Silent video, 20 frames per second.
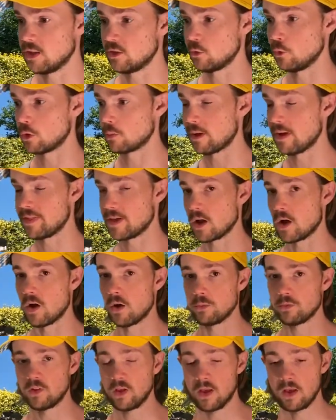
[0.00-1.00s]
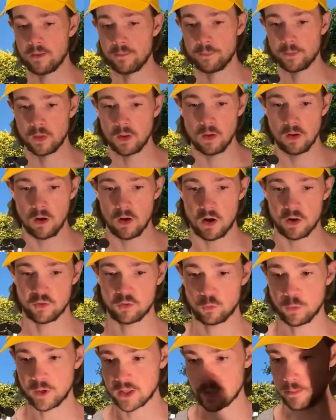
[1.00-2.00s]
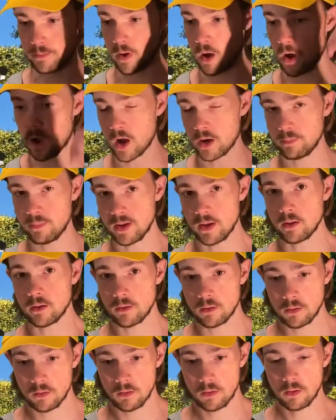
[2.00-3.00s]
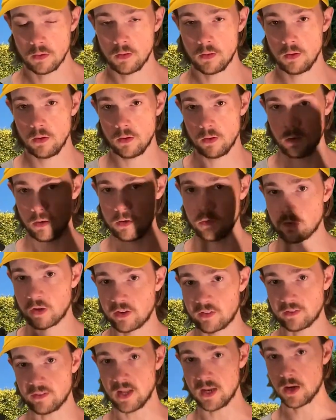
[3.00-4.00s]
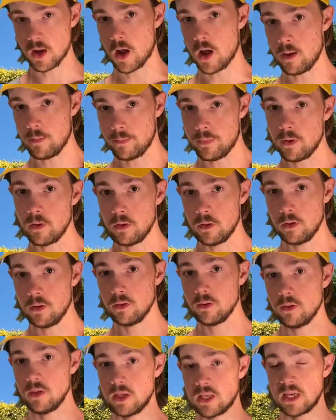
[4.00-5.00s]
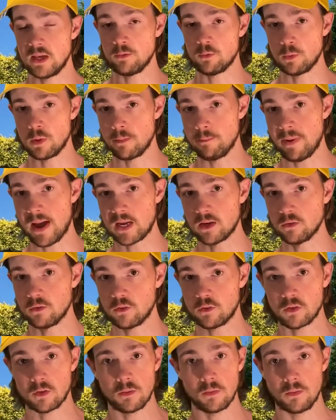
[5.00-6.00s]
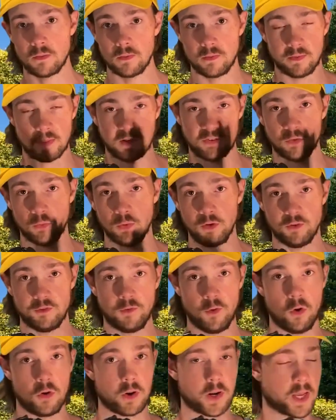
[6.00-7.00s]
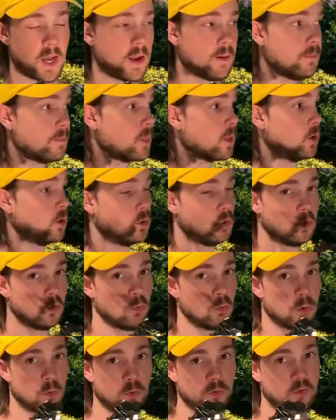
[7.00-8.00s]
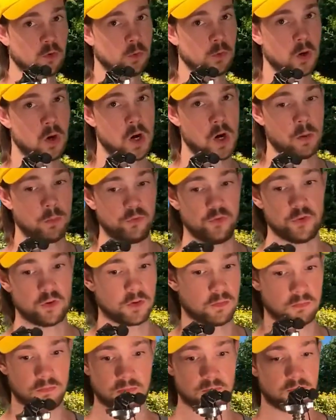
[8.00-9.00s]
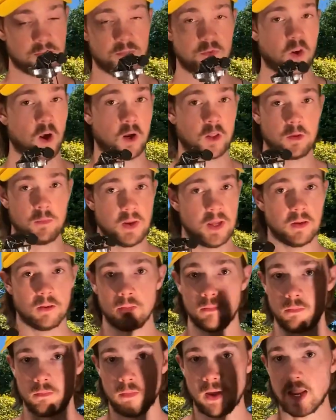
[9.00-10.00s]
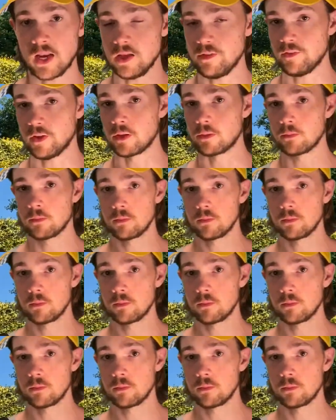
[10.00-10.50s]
talking about the arms here, I swing them behind me as I extend up. It keeps me in balance. That's all it's for, okay? Do what you want to do with your arms. You can tuck them in, anything.